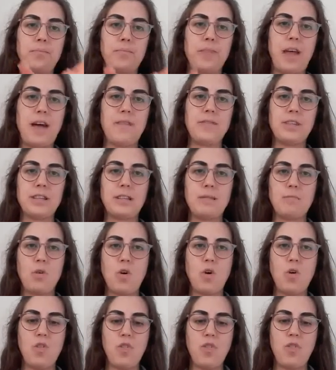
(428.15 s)
having them
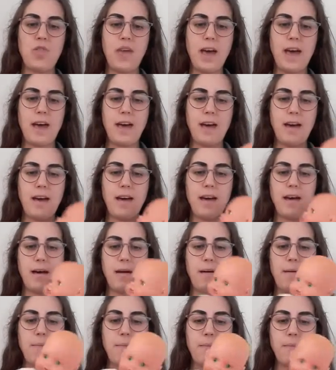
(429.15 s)
on
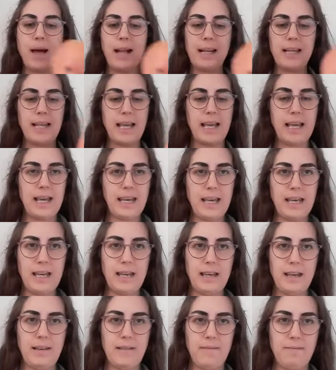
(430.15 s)
their belly
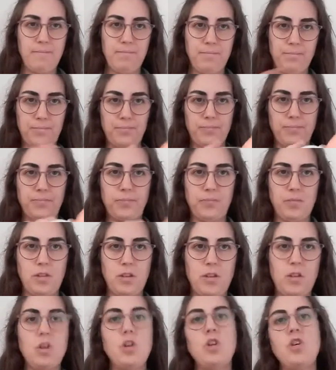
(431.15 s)

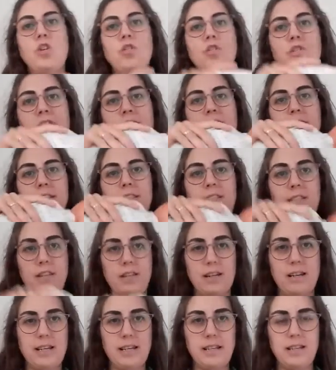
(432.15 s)
or on their
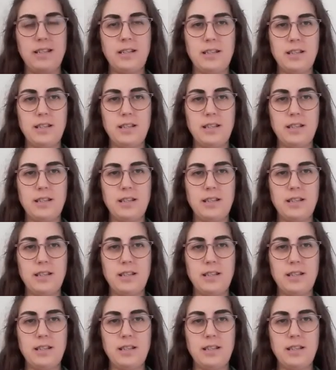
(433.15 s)
side